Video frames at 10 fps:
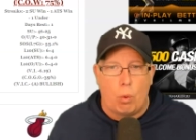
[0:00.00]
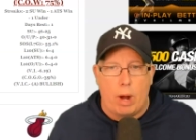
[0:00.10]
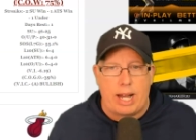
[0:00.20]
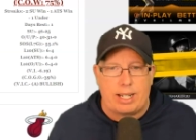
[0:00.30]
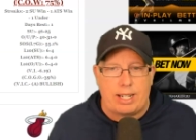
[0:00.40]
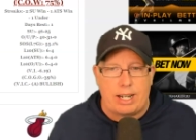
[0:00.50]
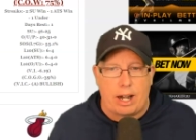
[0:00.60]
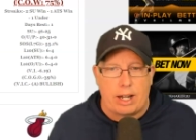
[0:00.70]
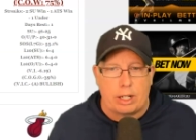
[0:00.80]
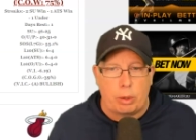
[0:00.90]

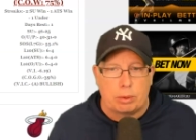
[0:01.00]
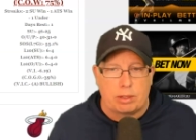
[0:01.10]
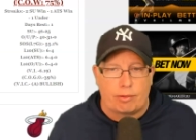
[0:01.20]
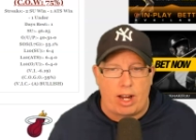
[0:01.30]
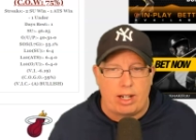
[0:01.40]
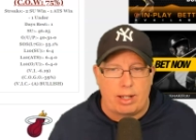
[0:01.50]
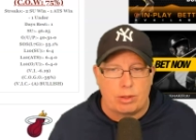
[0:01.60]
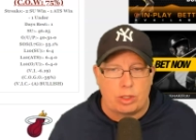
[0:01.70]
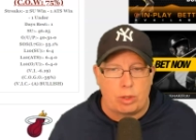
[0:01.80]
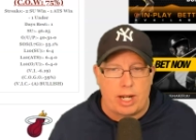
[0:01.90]
118-93 was the final. That
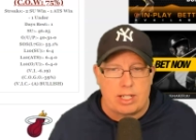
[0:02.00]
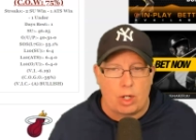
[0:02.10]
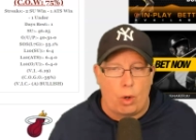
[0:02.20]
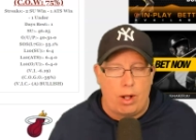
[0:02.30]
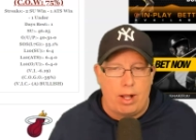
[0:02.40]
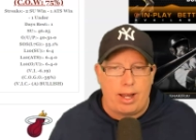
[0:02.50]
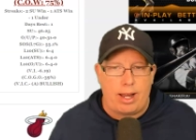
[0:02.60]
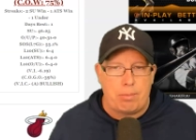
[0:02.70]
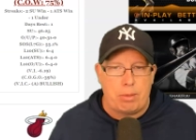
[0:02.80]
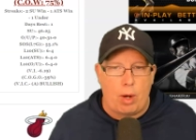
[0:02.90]
was two nights ago.
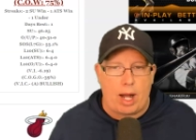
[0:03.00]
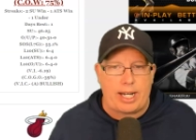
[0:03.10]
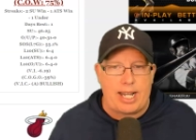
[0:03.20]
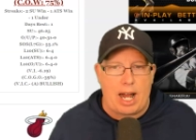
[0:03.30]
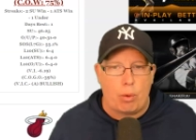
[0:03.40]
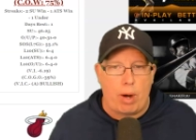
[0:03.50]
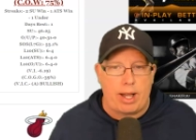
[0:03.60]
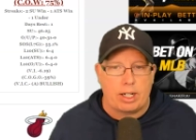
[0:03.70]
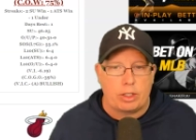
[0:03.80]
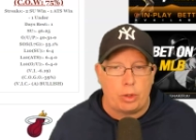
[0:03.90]
And Milwaukee now
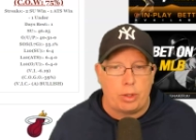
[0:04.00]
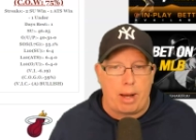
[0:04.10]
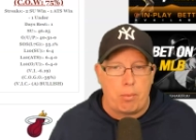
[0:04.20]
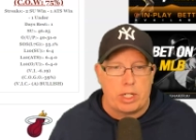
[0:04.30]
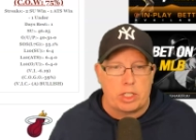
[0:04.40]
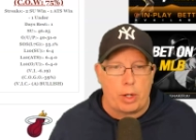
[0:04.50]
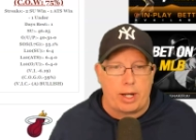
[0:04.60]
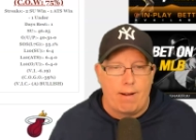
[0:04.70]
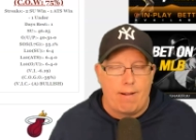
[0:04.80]
riding a two-game win streak.